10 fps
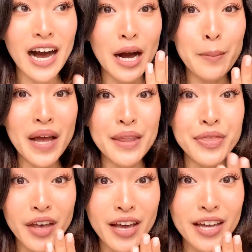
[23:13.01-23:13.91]

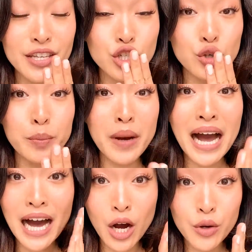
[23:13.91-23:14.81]
and then you
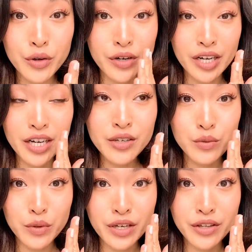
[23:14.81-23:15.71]
powder it
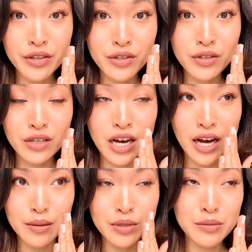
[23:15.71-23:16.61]
with
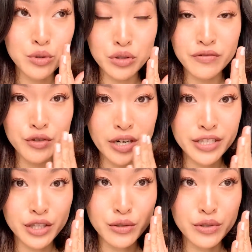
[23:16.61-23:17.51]
some sort of
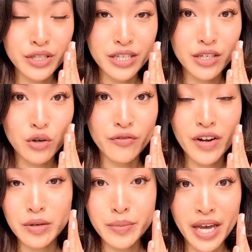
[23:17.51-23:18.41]
translucent or
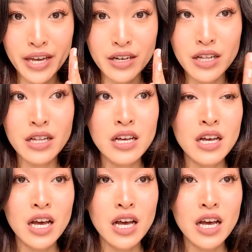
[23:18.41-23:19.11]
very pale